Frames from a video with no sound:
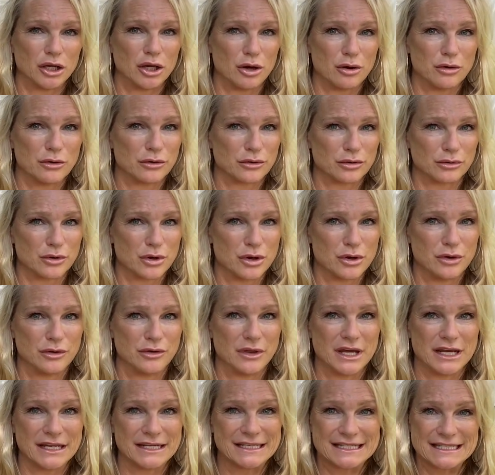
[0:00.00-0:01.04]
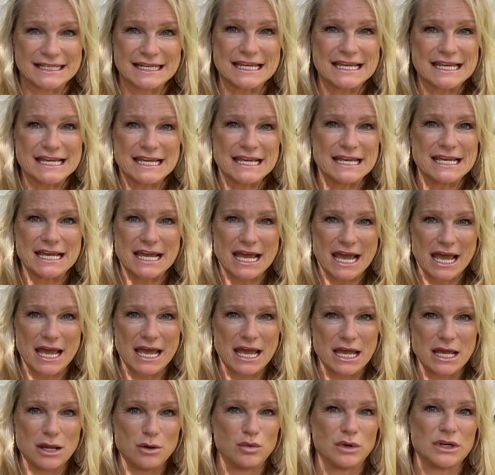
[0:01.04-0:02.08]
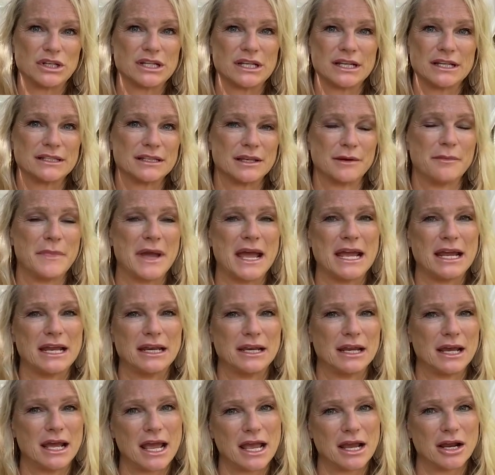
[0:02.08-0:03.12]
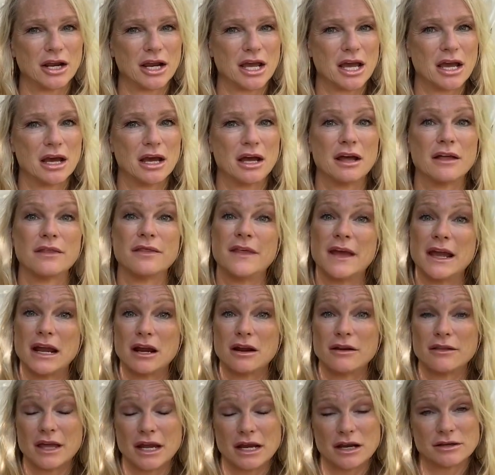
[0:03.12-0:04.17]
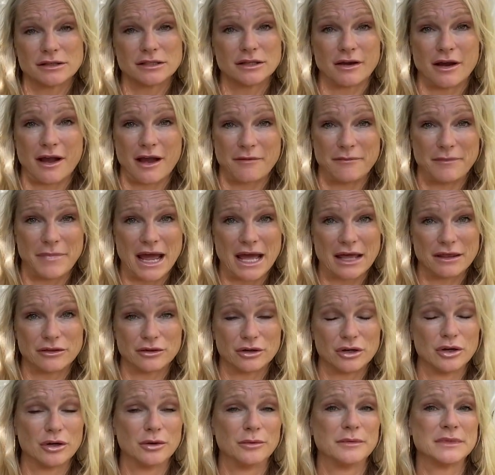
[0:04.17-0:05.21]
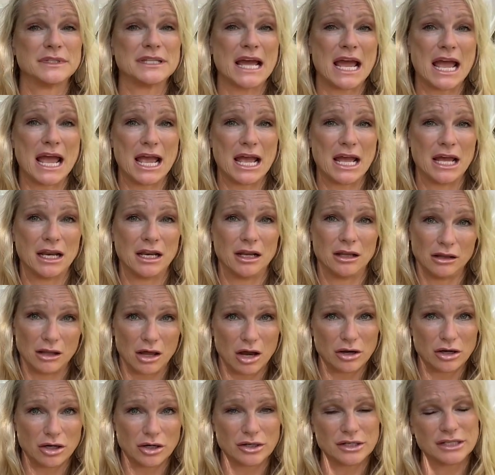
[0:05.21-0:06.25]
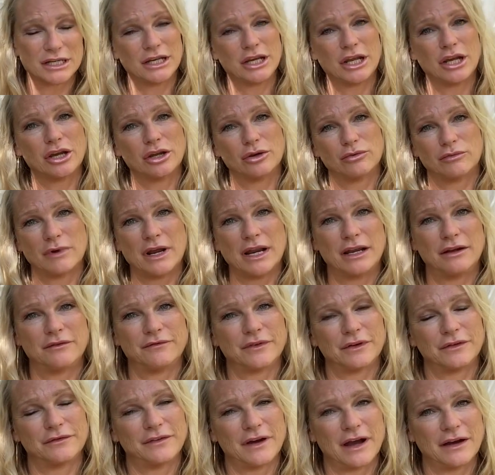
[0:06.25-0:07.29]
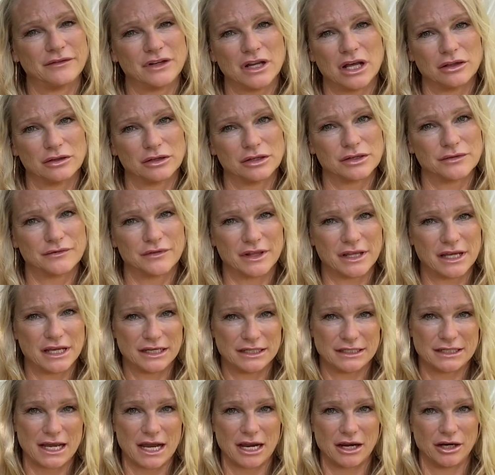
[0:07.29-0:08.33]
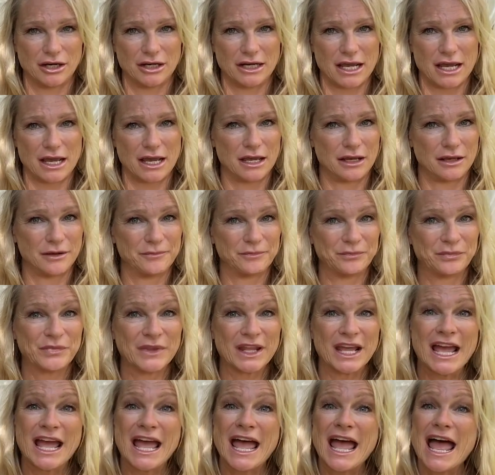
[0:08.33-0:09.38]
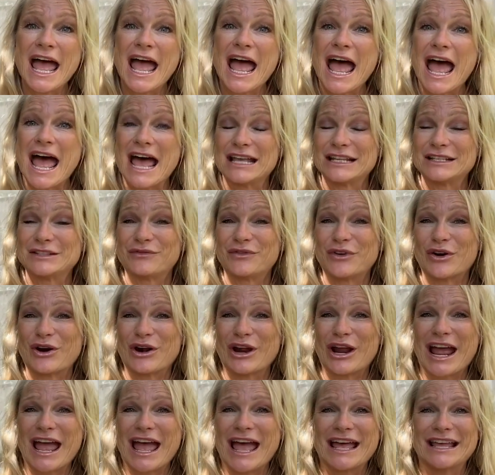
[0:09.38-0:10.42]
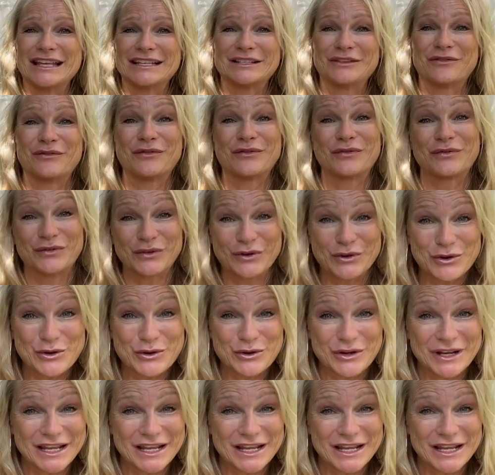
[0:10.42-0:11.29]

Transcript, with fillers: go through the CEA, which is the main area there. They also have bathrooms and lockers, and you can rent it for $5 for the entire day. As far as food